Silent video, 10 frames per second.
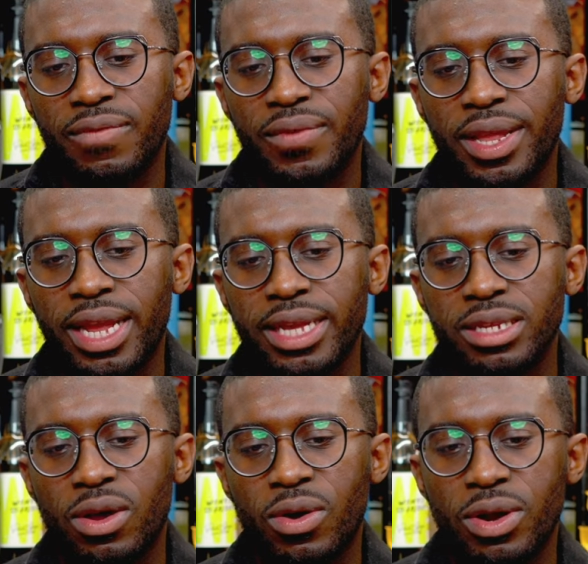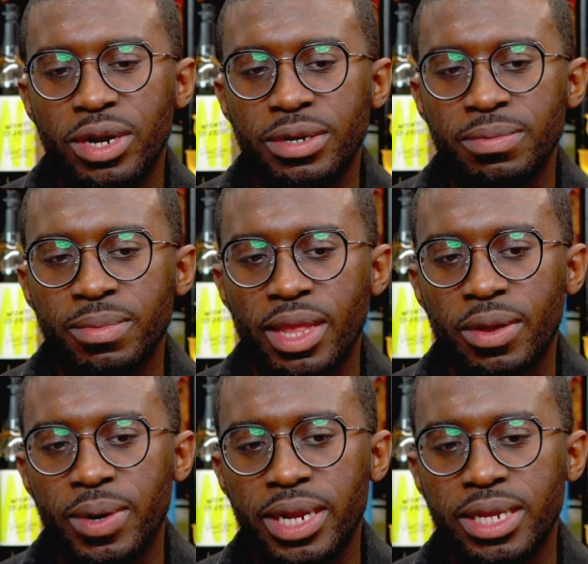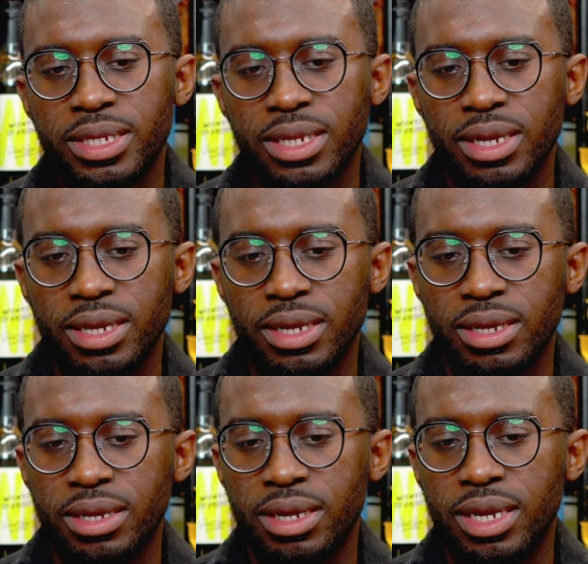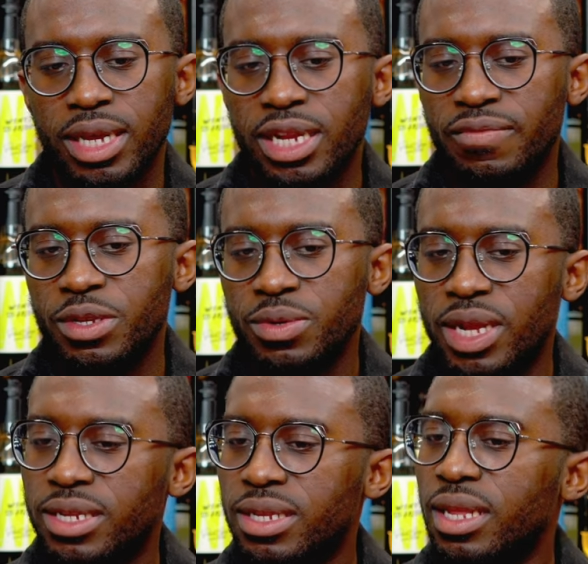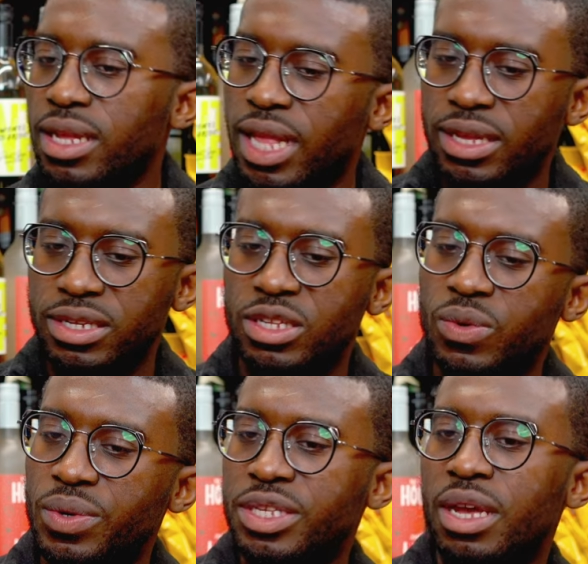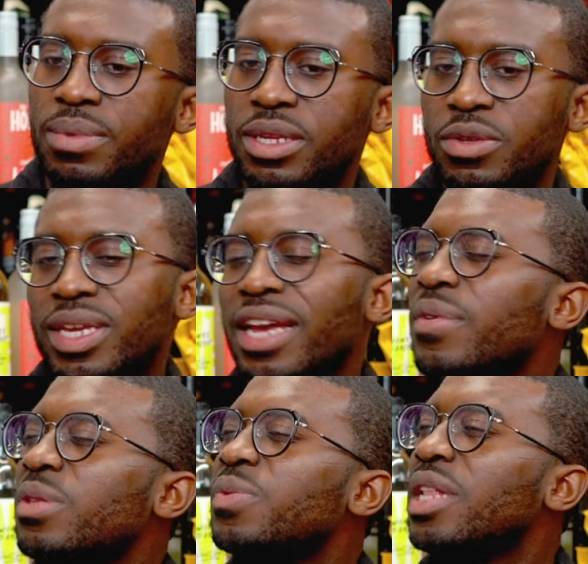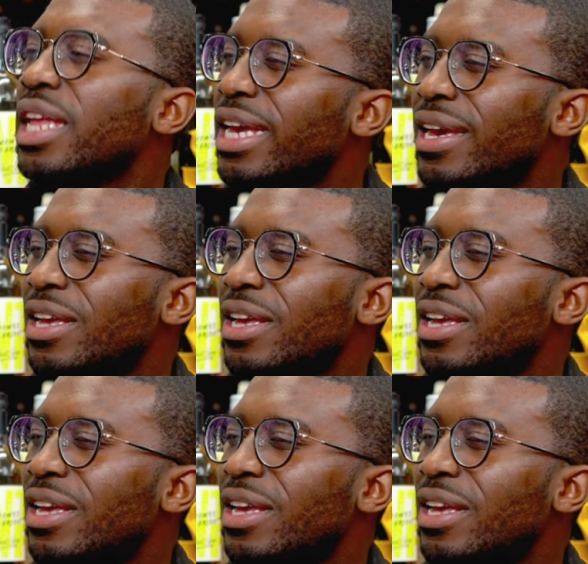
I find like it's hard when it's uh, an individual that doesn't look like us doing something, you can't really relate,